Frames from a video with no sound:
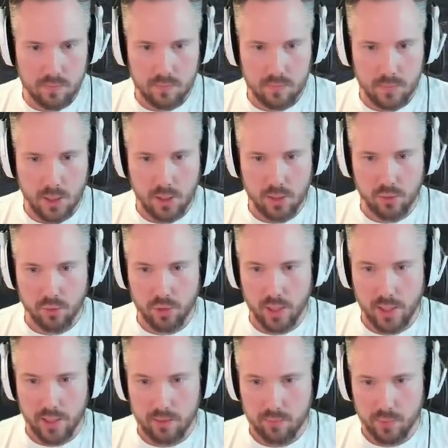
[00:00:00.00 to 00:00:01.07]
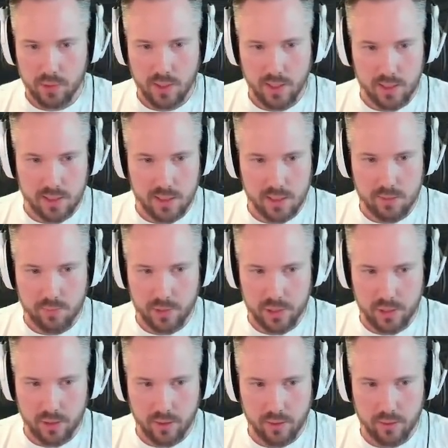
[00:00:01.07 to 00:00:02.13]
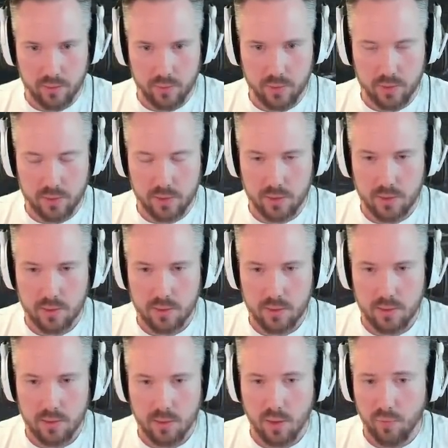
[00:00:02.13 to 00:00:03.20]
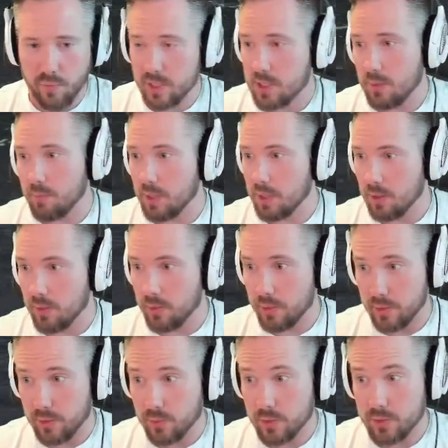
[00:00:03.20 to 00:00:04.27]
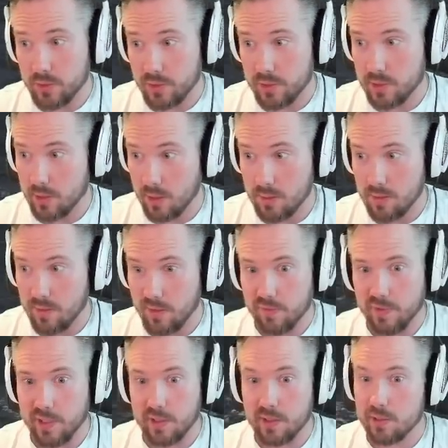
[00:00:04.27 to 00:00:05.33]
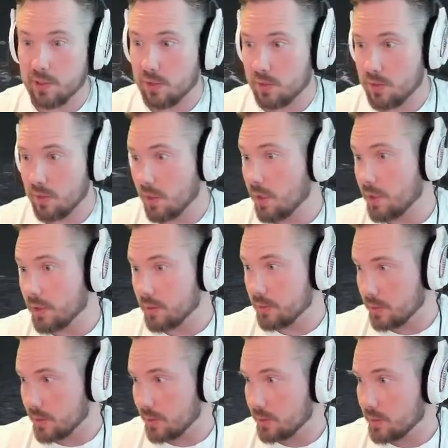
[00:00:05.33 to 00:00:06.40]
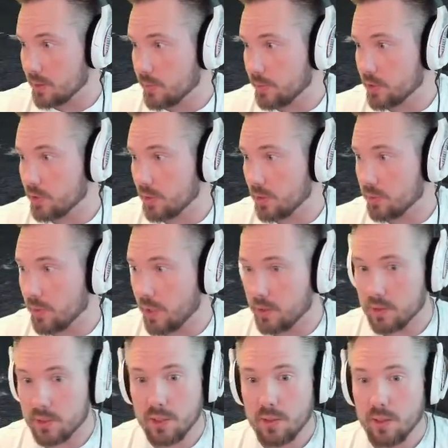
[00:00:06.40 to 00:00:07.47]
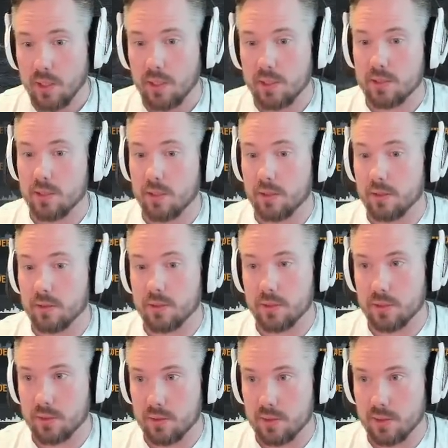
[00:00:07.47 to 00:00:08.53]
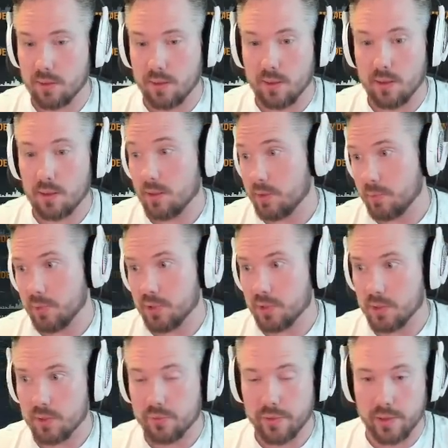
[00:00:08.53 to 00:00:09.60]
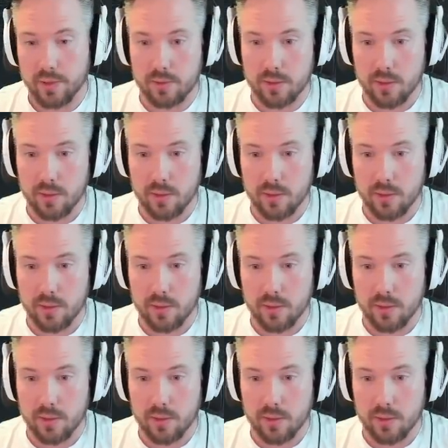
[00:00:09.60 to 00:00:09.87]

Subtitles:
Yeah, you're right. Montana sits much higher in the water. Obviously, being lower in the water is another advantage because you're harder to hit, especially at range. And it's harder to hit your citadel, especially at range.